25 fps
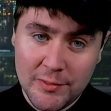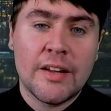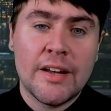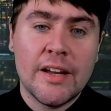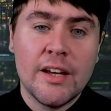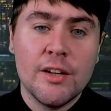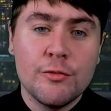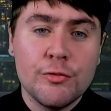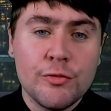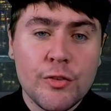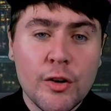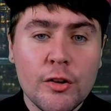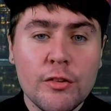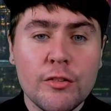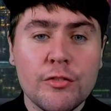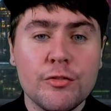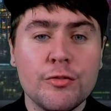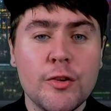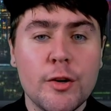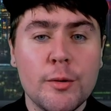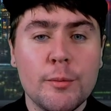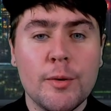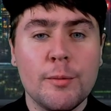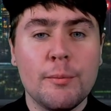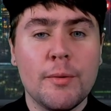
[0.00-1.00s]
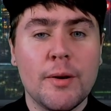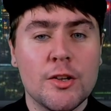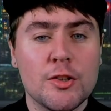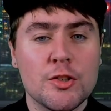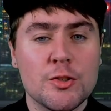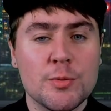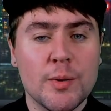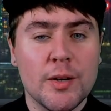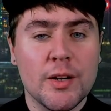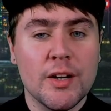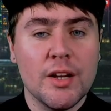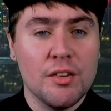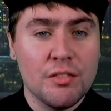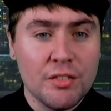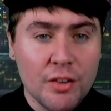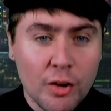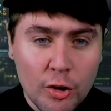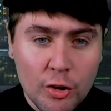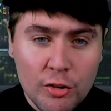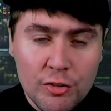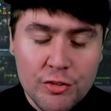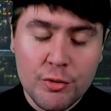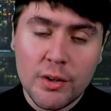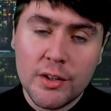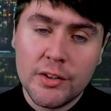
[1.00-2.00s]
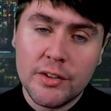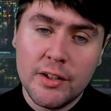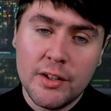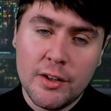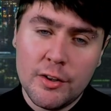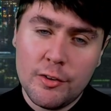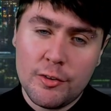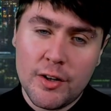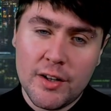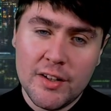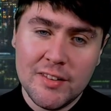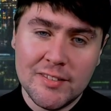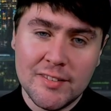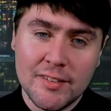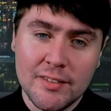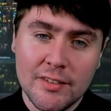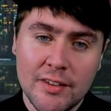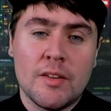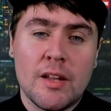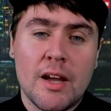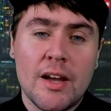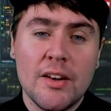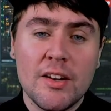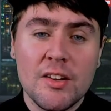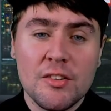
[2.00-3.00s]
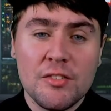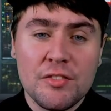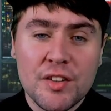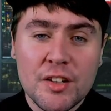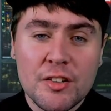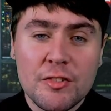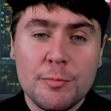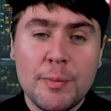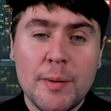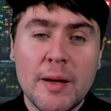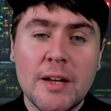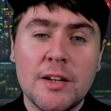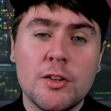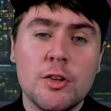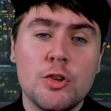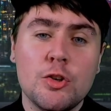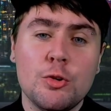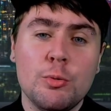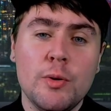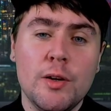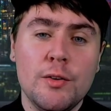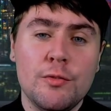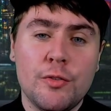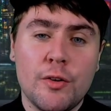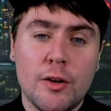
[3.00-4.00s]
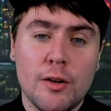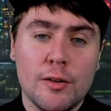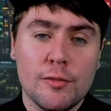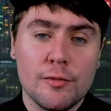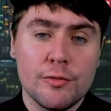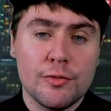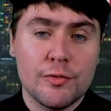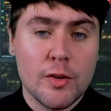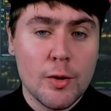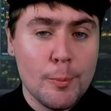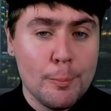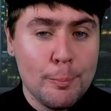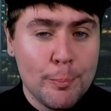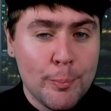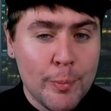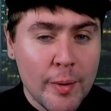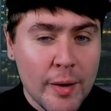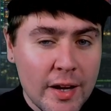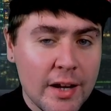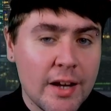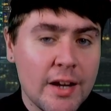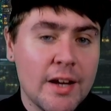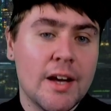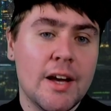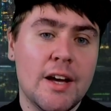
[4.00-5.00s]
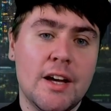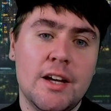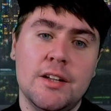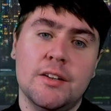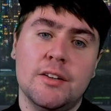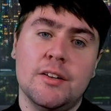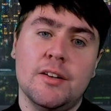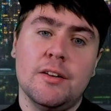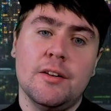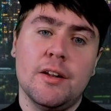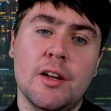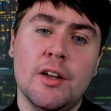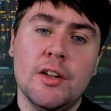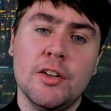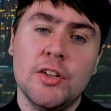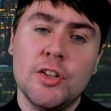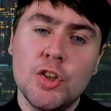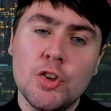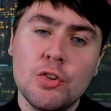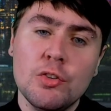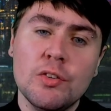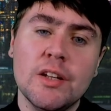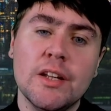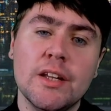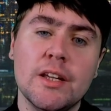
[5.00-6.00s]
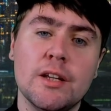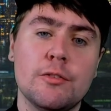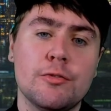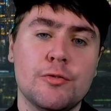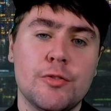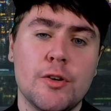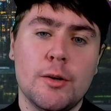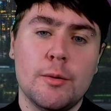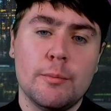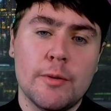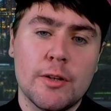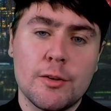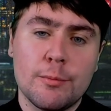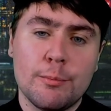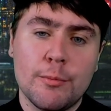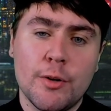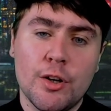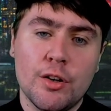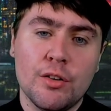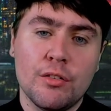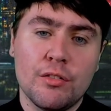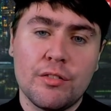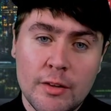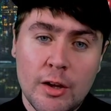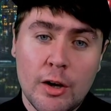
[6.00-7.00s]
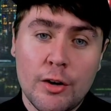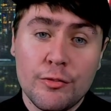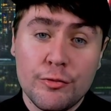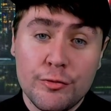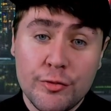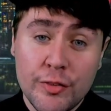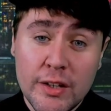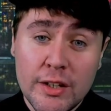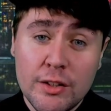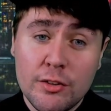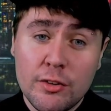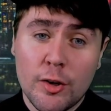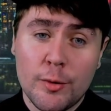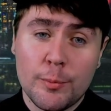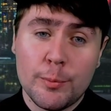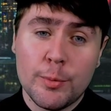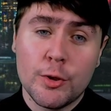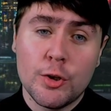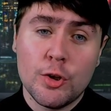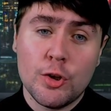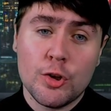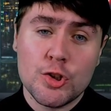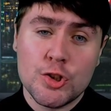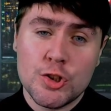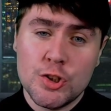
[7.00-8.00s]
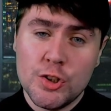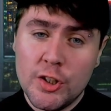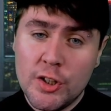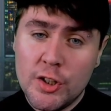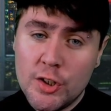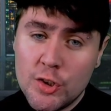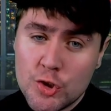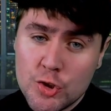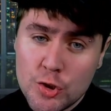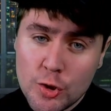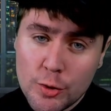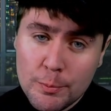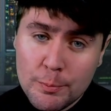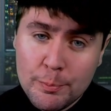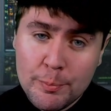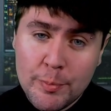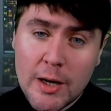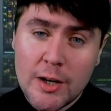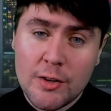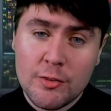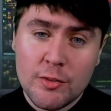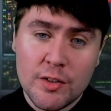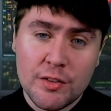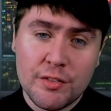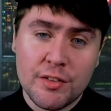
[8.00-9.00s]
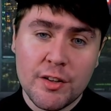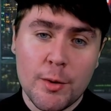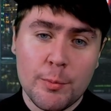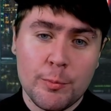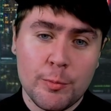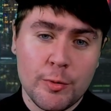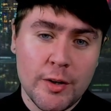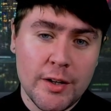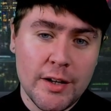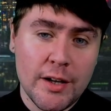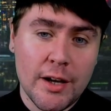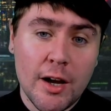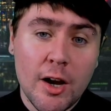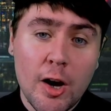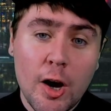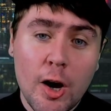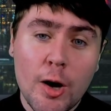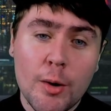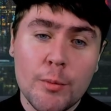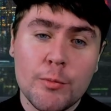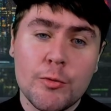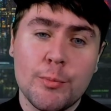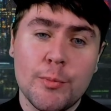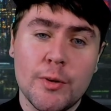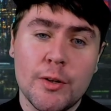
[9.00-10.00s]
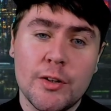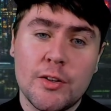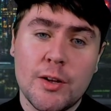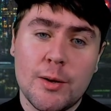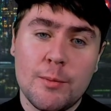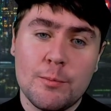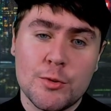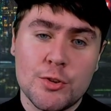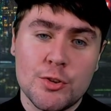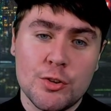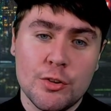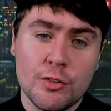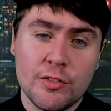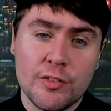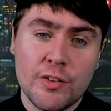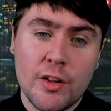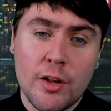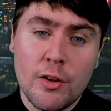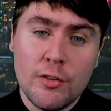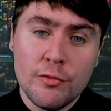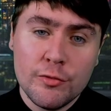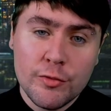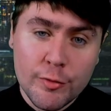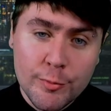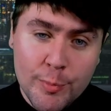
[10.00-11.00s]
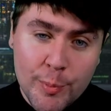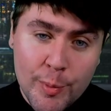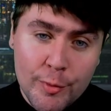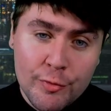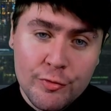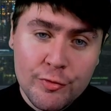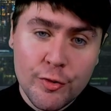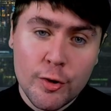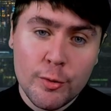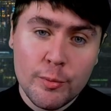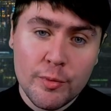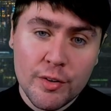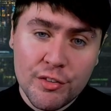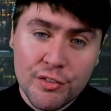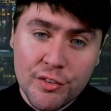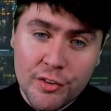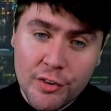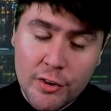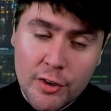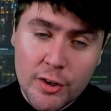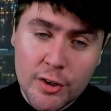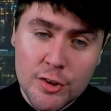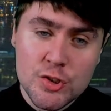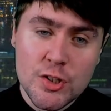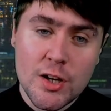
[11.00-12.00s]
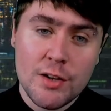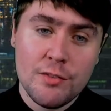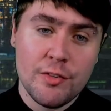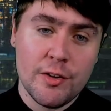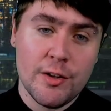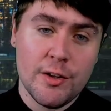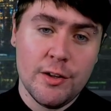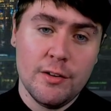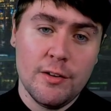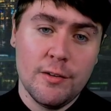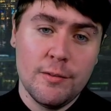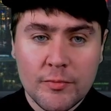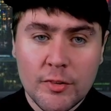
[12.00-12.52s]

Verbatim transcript: Advanced thermal management is also on the horizon, and it's expected to evolve to better handle unique thermal demands of V TOL production, ensuring batteries operate at optimal temperatures for performance and longevity.